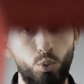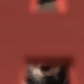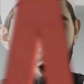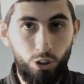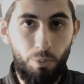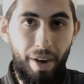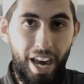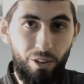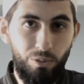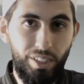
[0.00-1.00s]
You called her
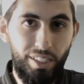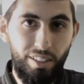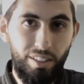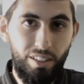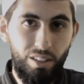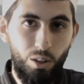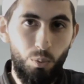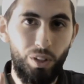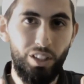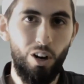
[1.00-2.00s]
Mary,
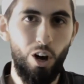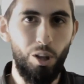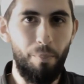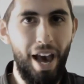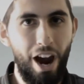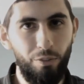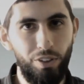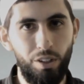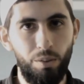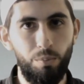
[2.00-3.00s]
we call her
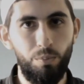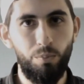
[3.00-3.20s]
Maryam.